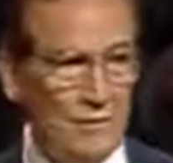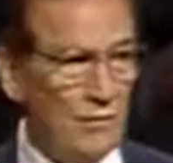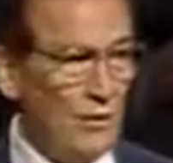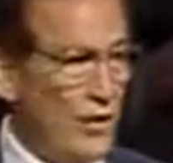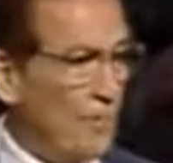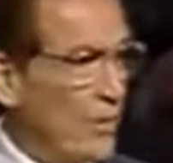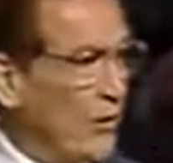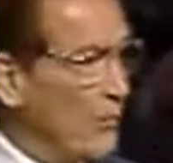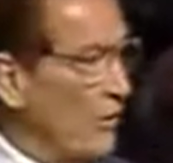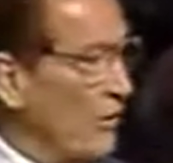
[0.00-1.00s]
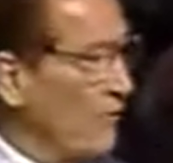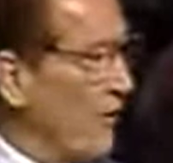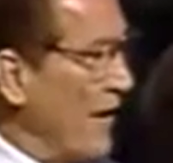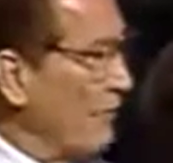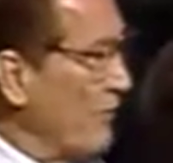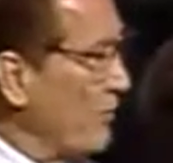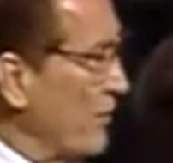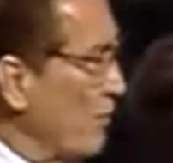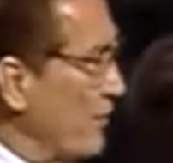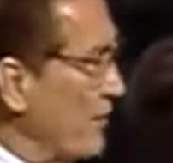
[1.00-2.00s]
Well, he appeared to more than
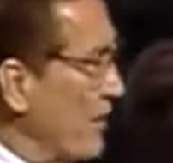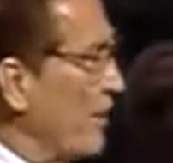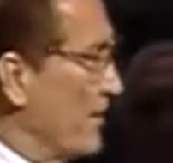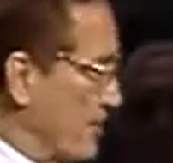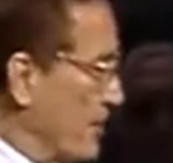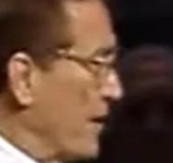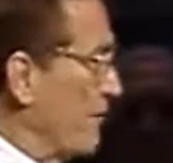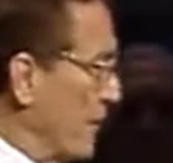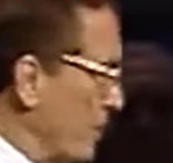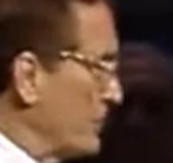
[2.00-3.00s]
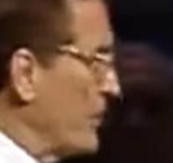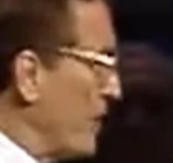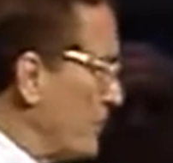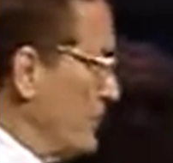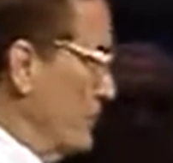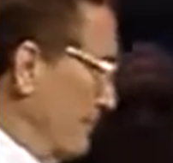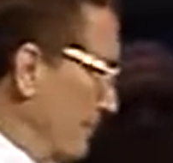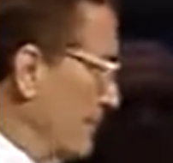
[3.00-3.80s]
500 at one time. That's a lot of hallucination.